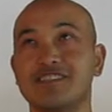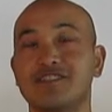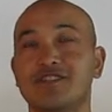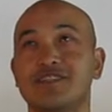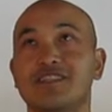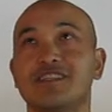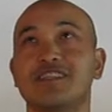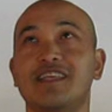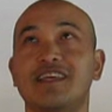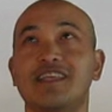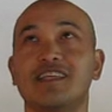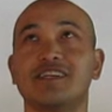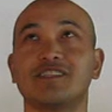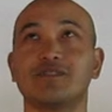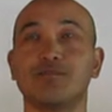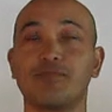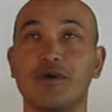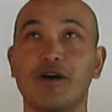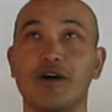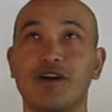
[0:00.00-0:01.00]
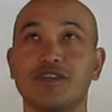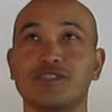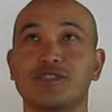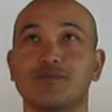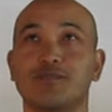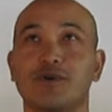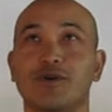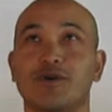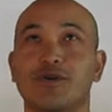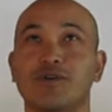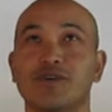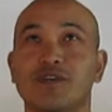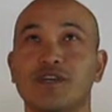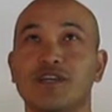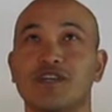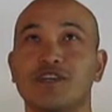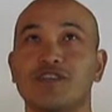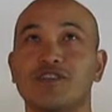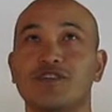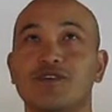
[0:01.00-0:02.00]
the net as possible,
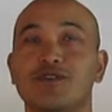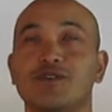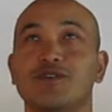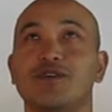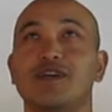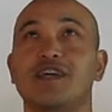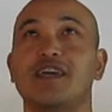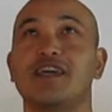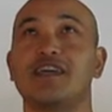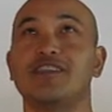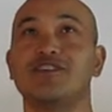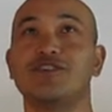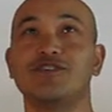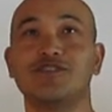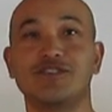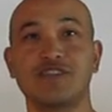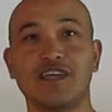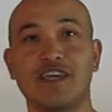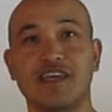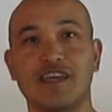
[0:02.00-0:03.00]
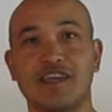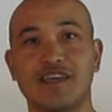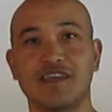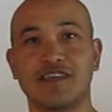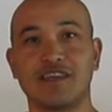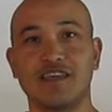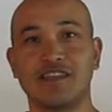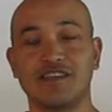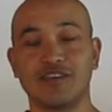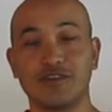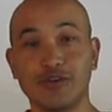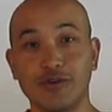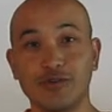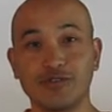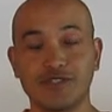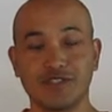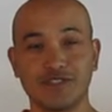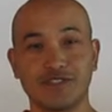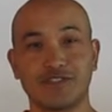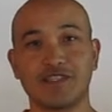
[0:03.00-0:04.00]
you say, and the
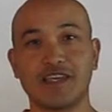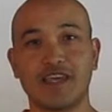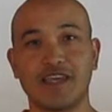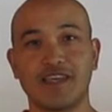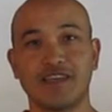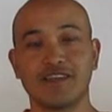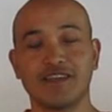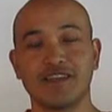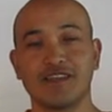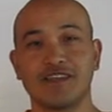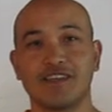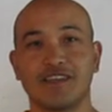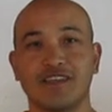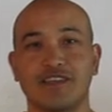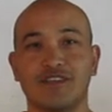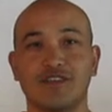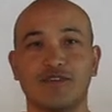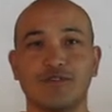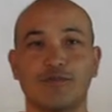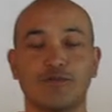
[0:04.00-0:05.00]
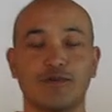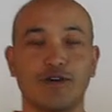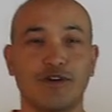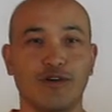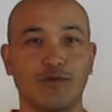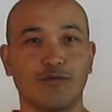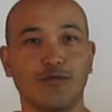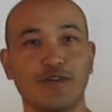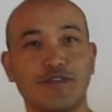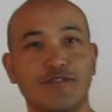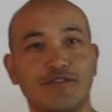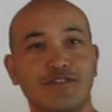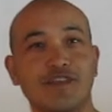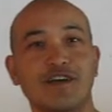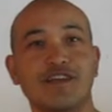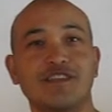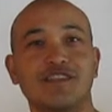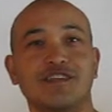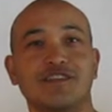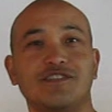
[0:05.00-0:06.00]
coaches say, well, we've
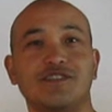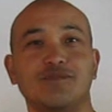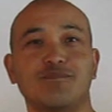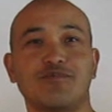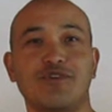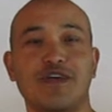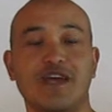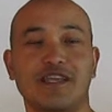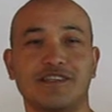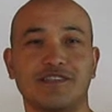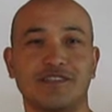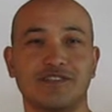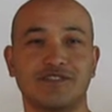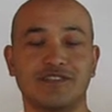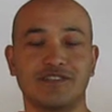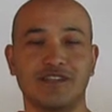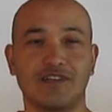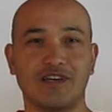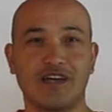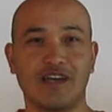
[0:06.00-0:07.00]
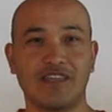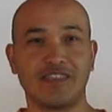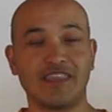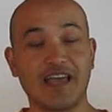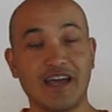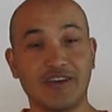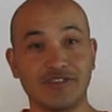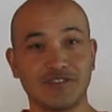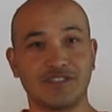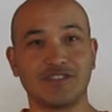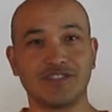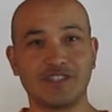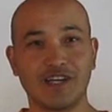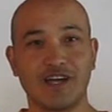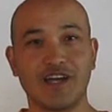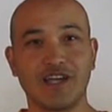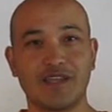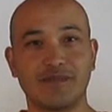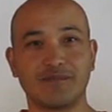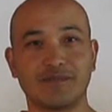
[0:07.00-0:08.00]
done this in practice 1,000
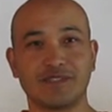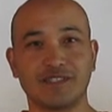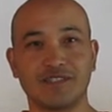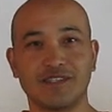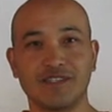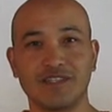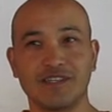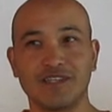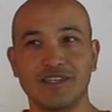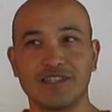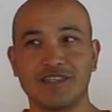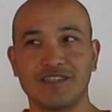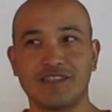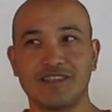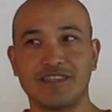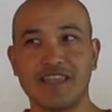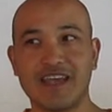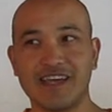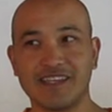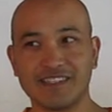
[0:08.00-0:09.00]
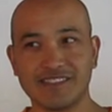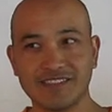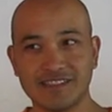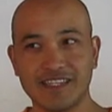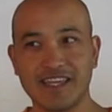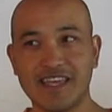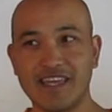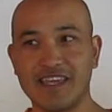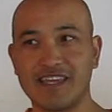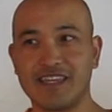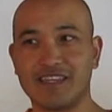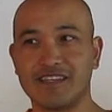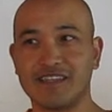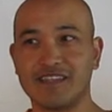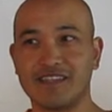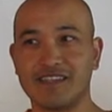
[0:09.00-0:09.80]
times. That saying